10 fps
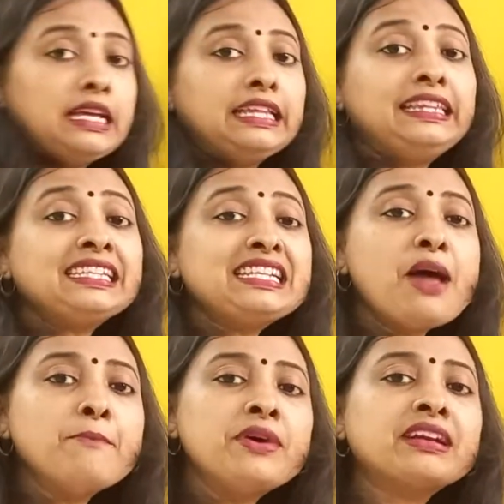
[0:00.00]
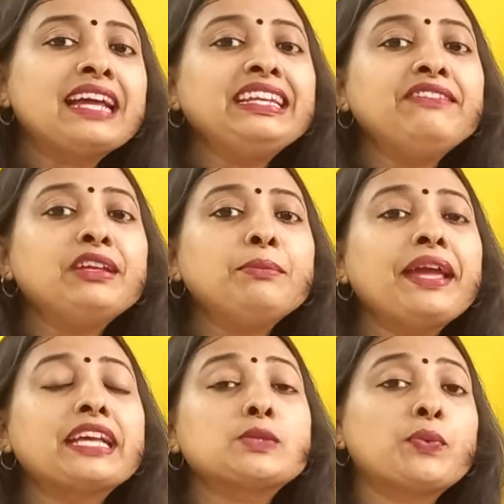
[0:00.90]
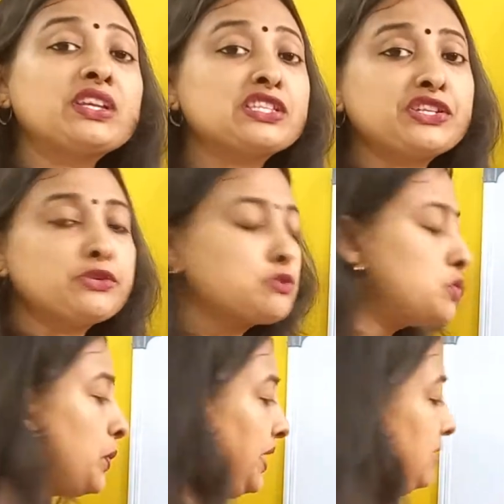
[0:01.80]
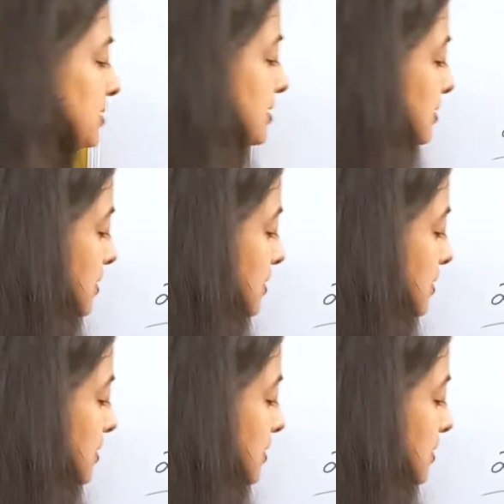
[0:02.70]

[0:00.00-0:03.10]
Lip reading: This number can even be expressed in two ways.